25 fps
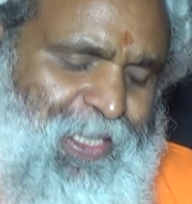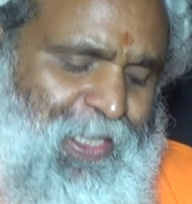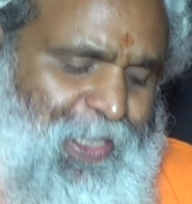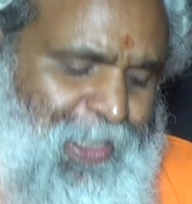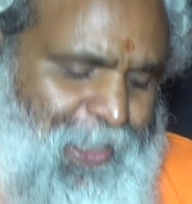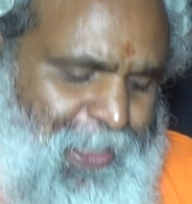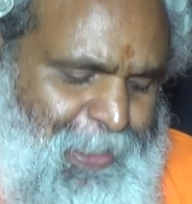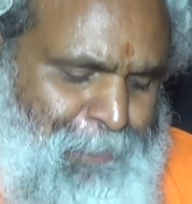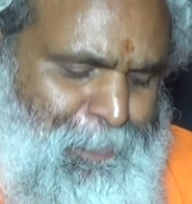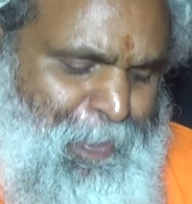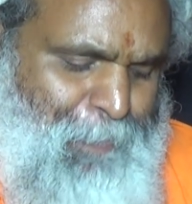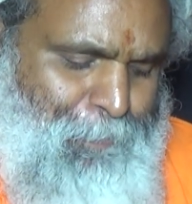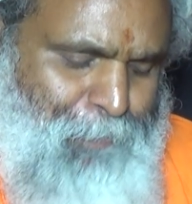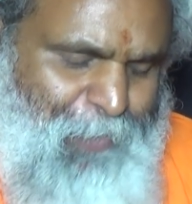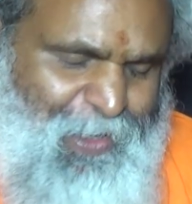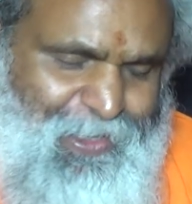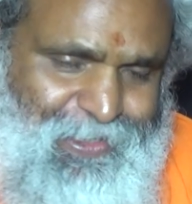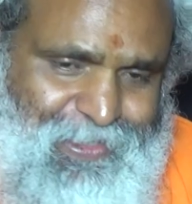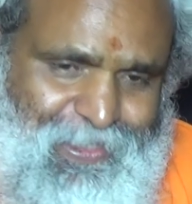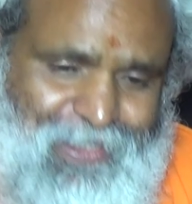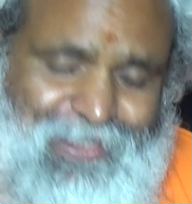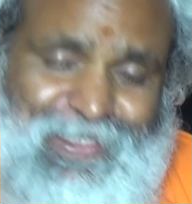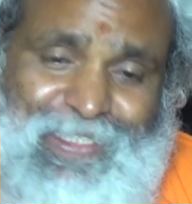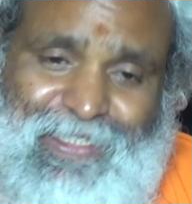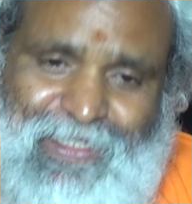if a
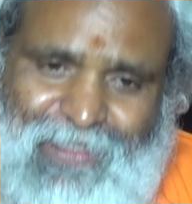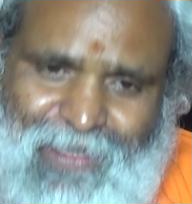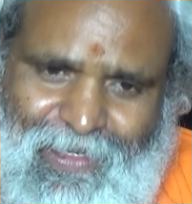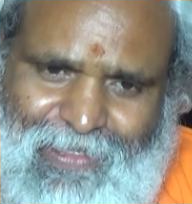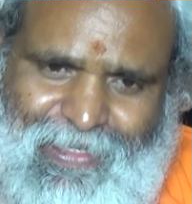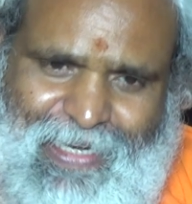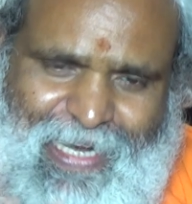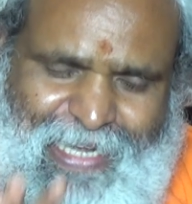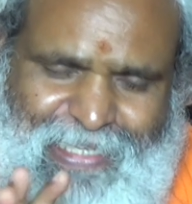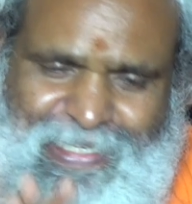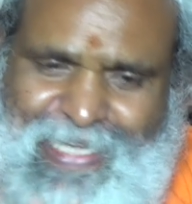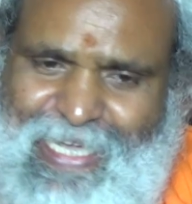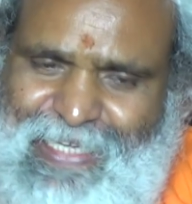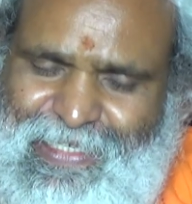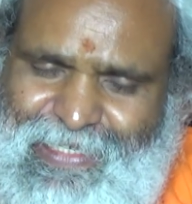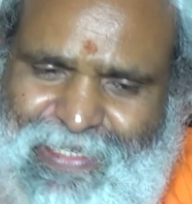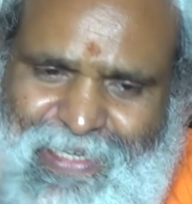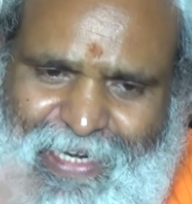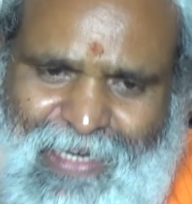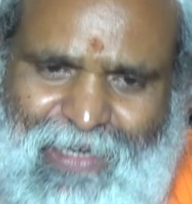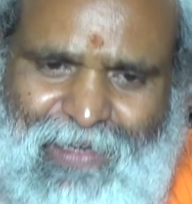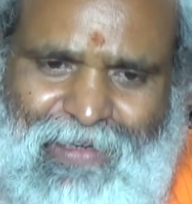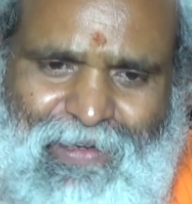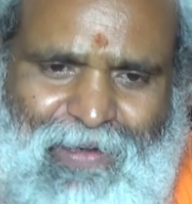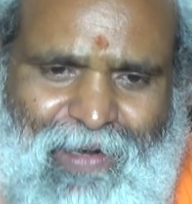person, this is called
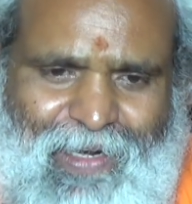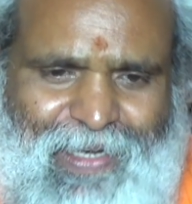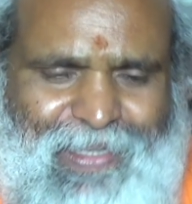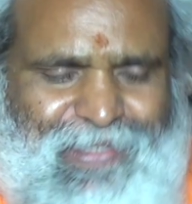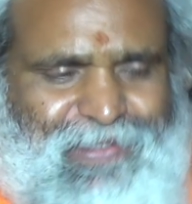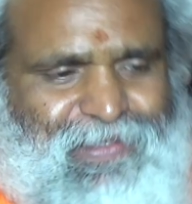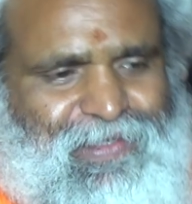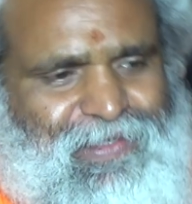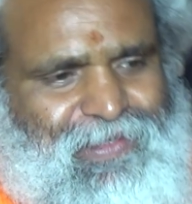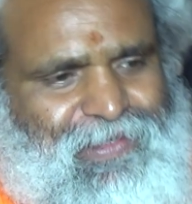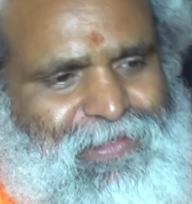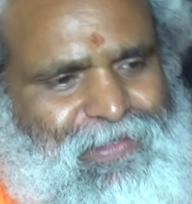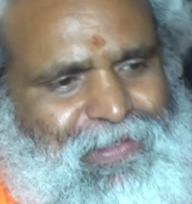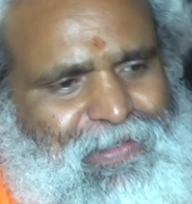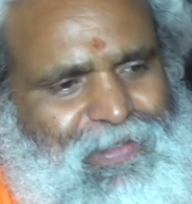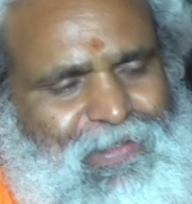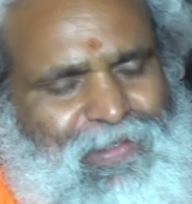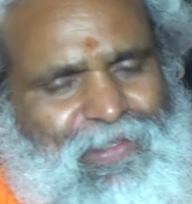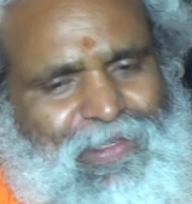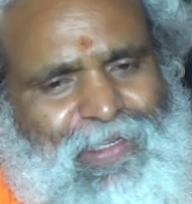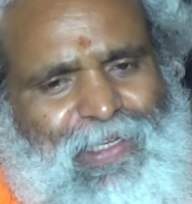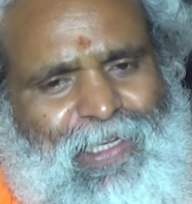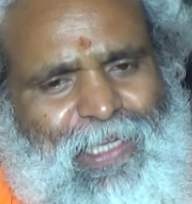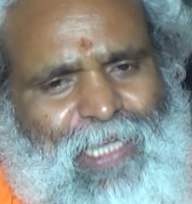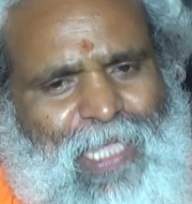transactional knowledge,
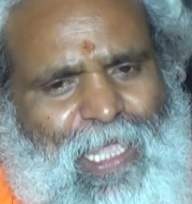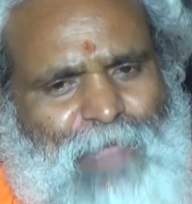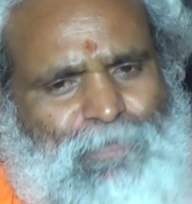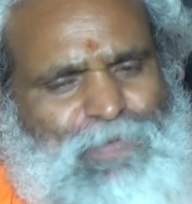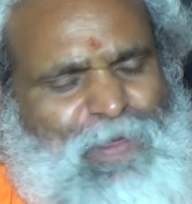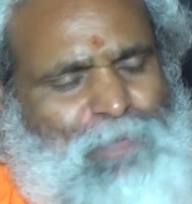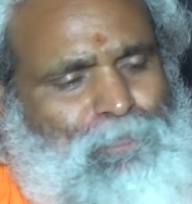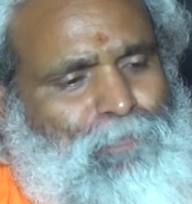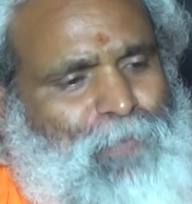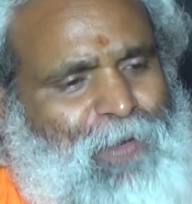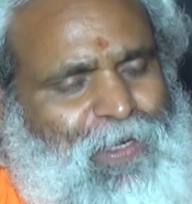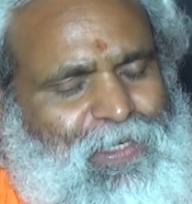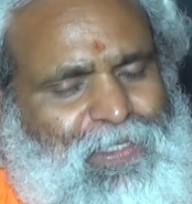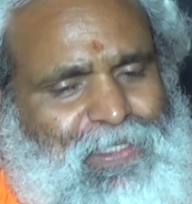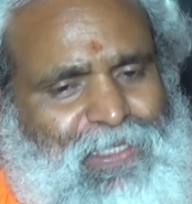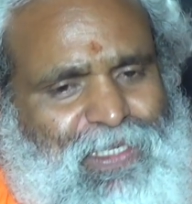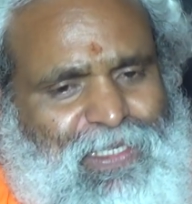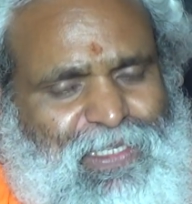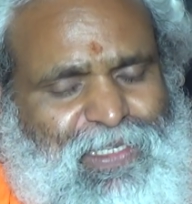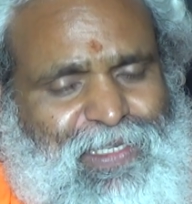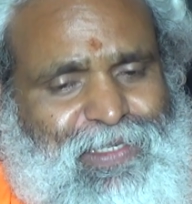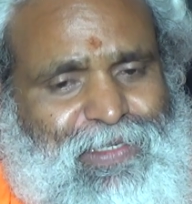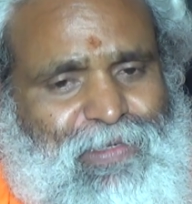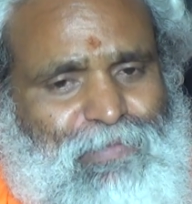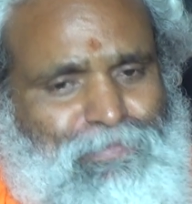if a
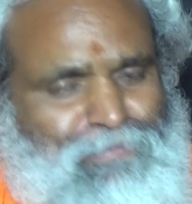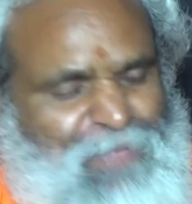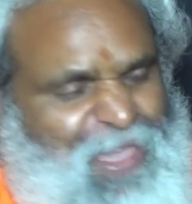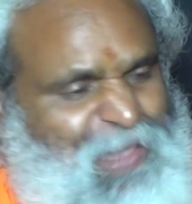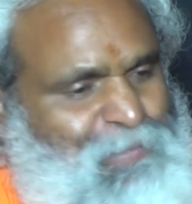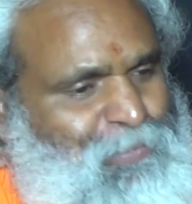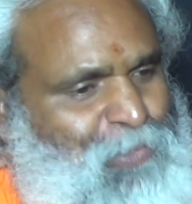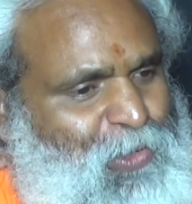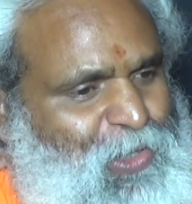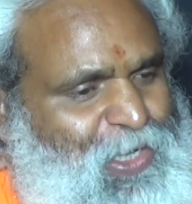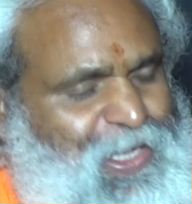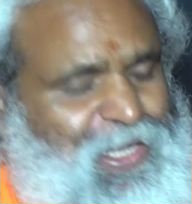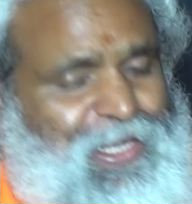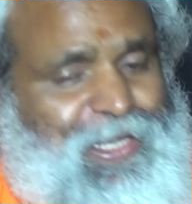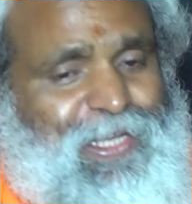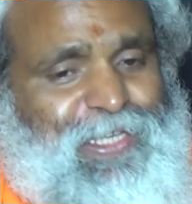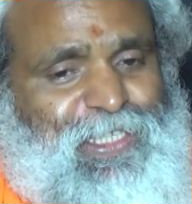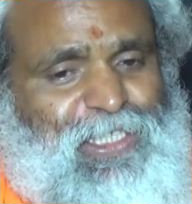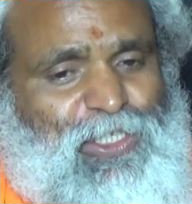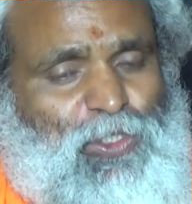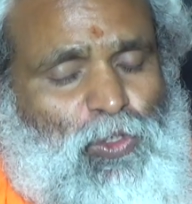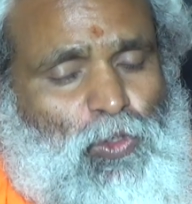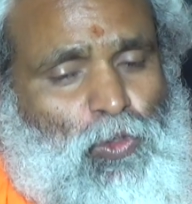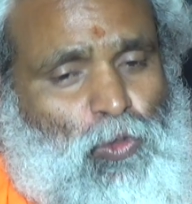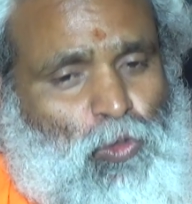person's memory
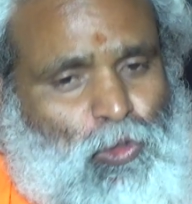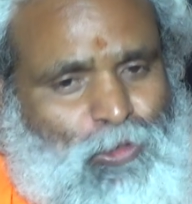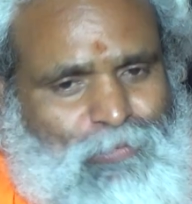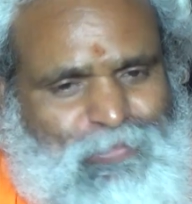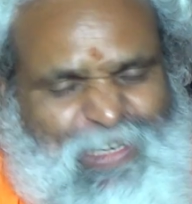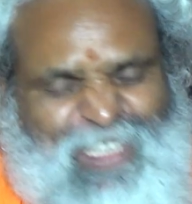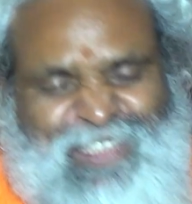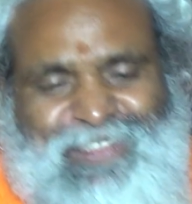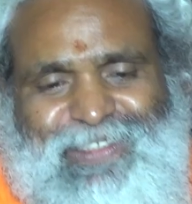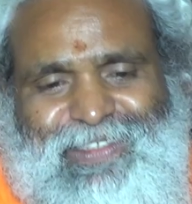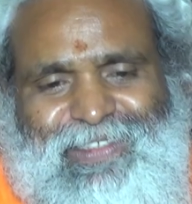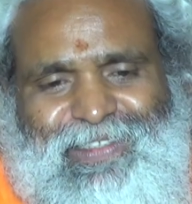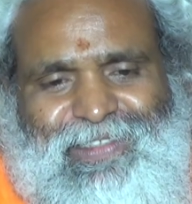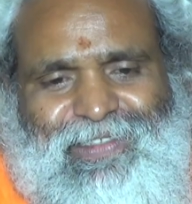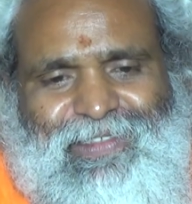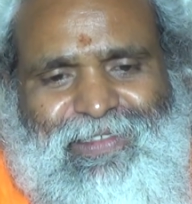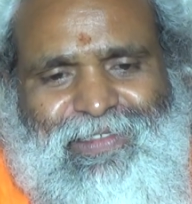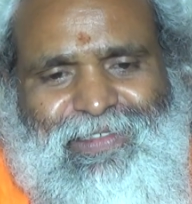is too much